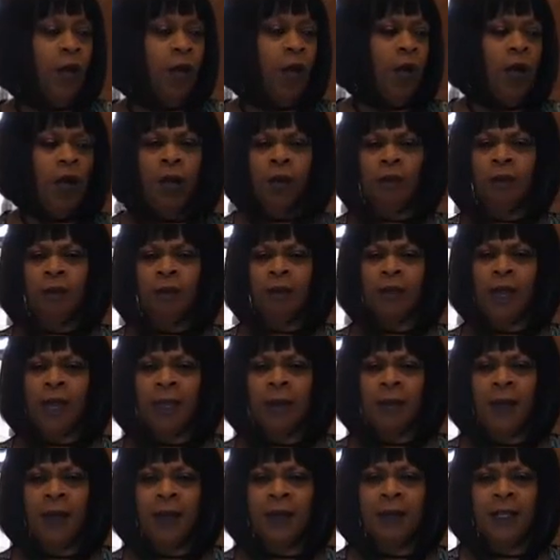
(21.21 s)
Look
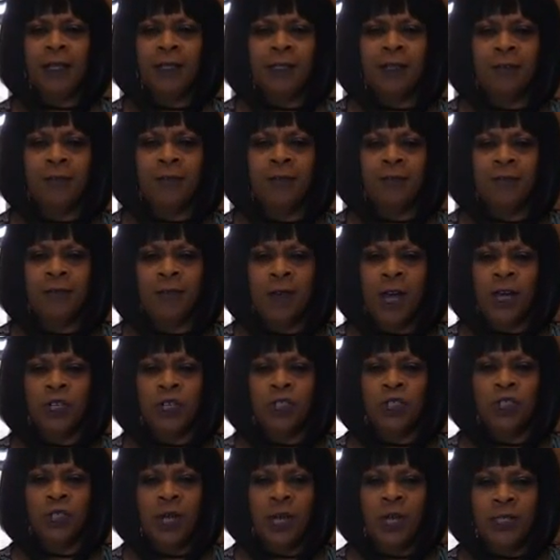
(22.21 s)
like I need to
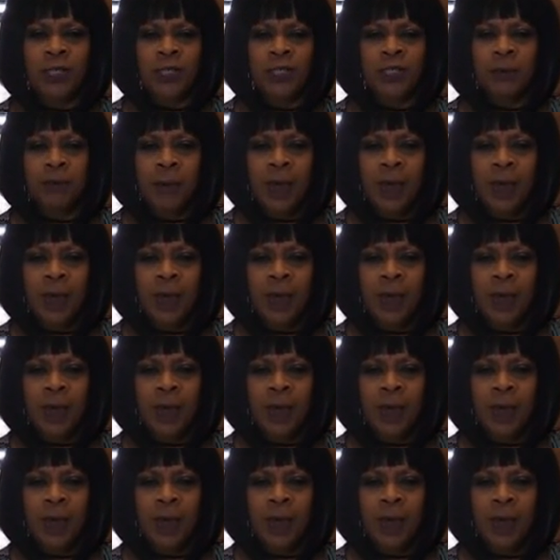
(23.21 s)
adjust